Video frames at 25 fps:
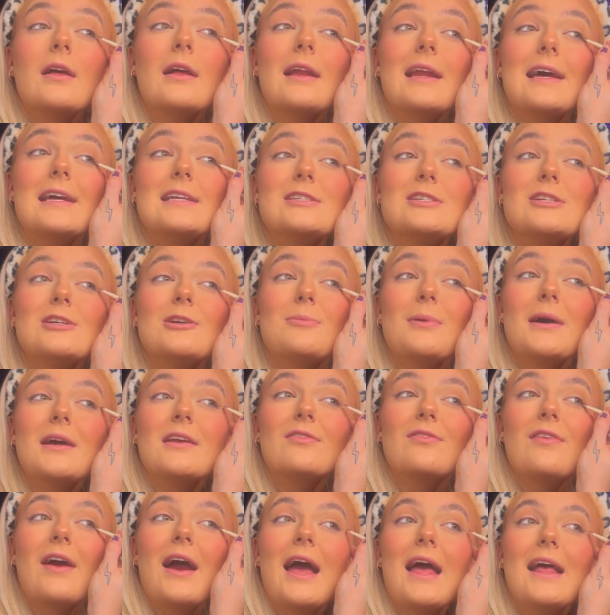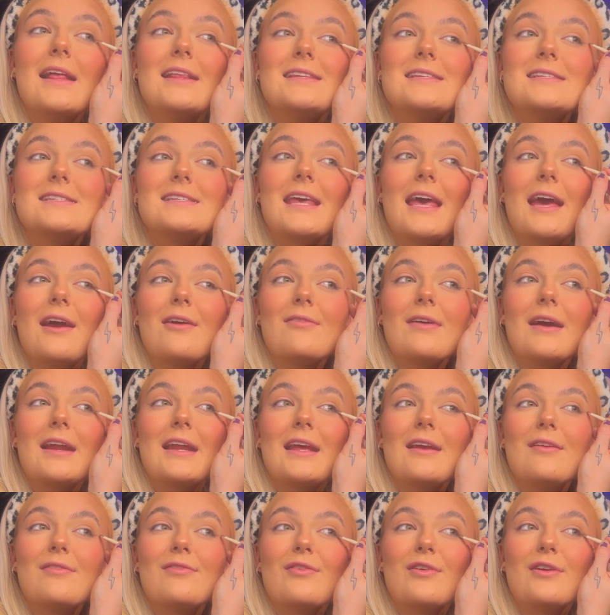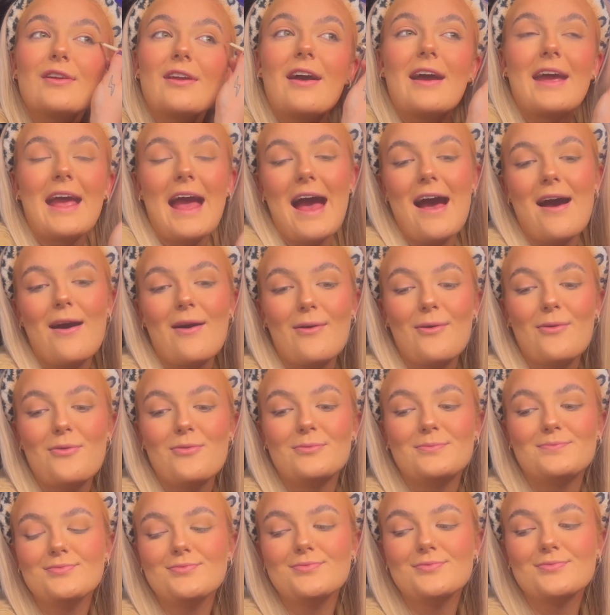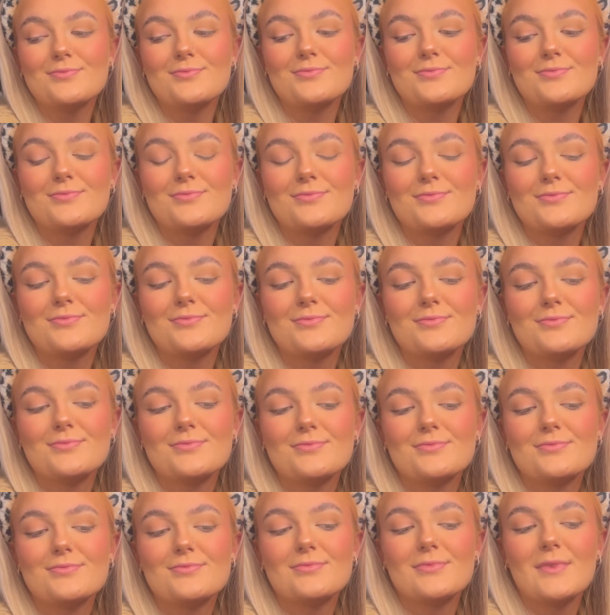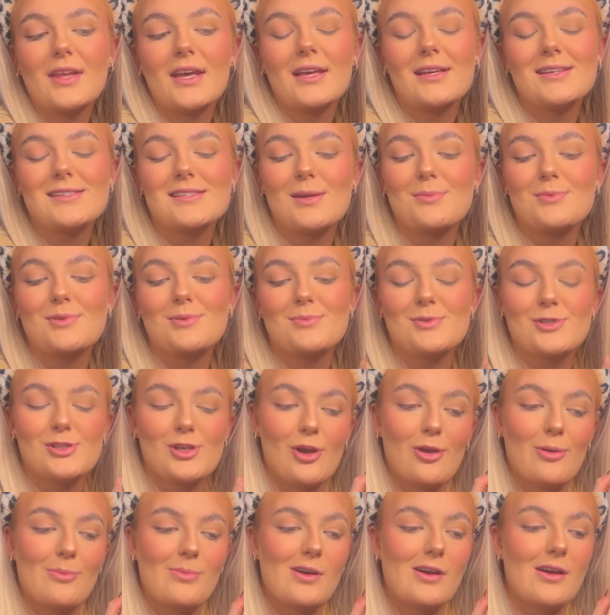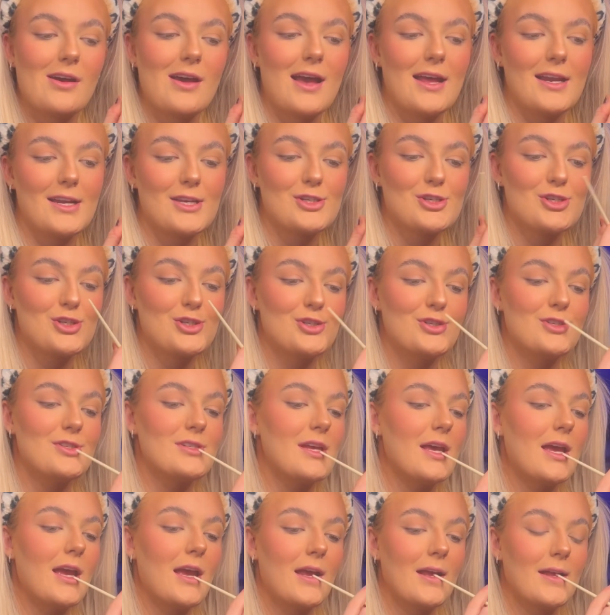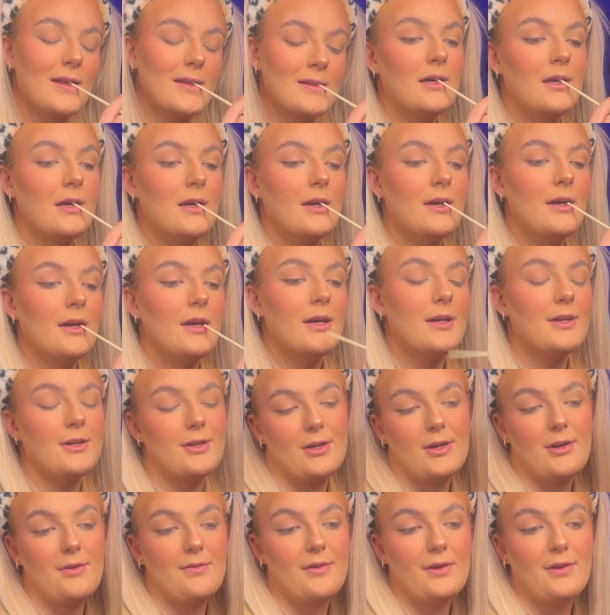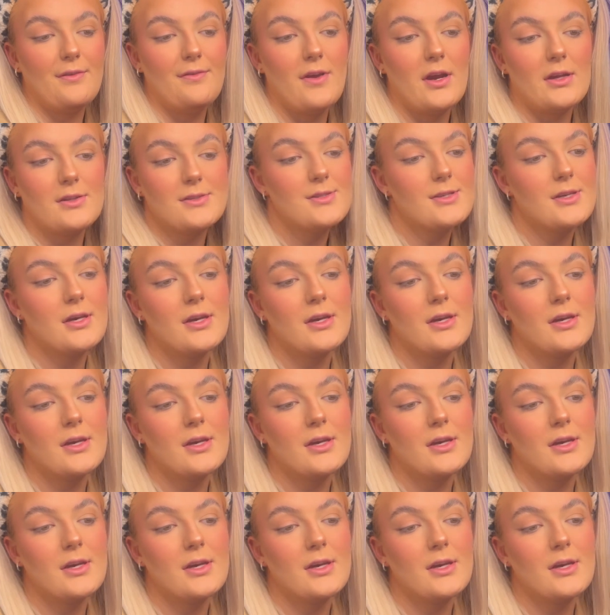Like two best friends, getting ready for a night out. Except I'm sober and it's Tuesday and I don't have any friends.